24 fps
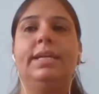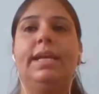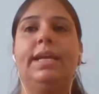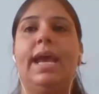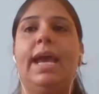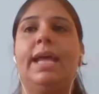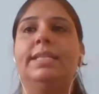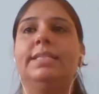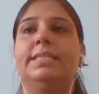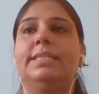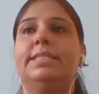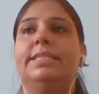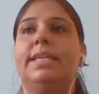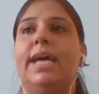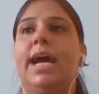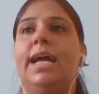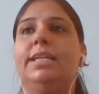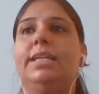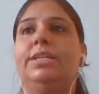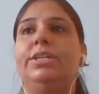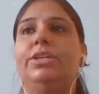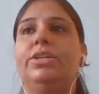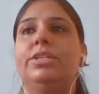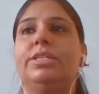and start
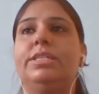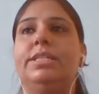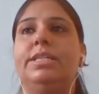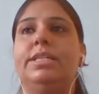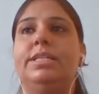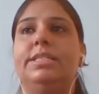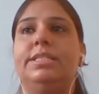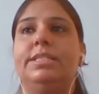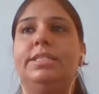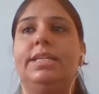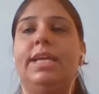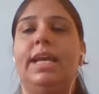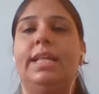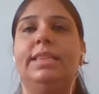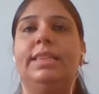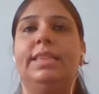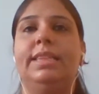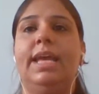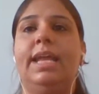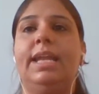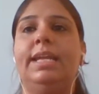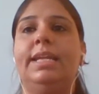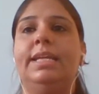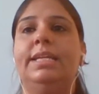your CET and
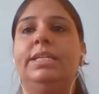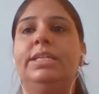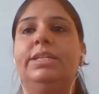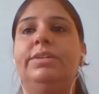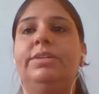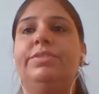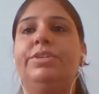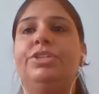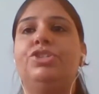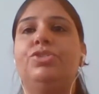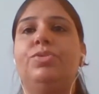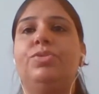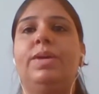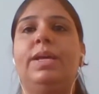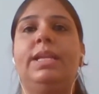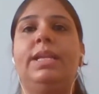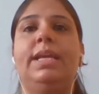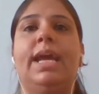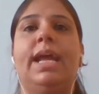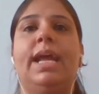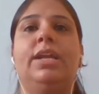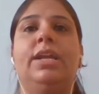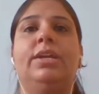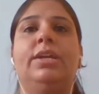then individually
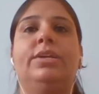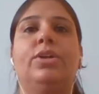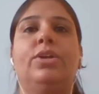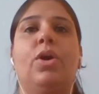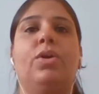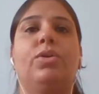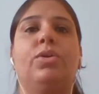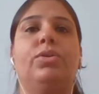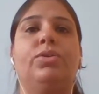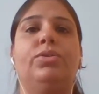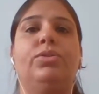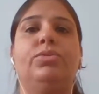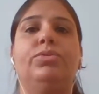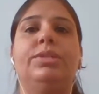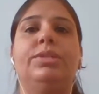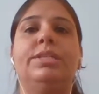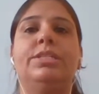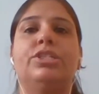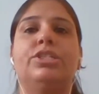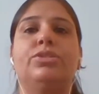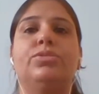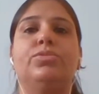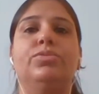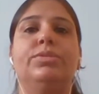I'll talk to the
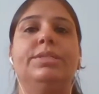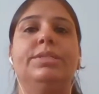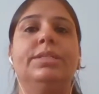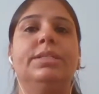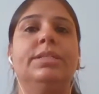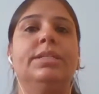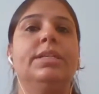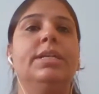student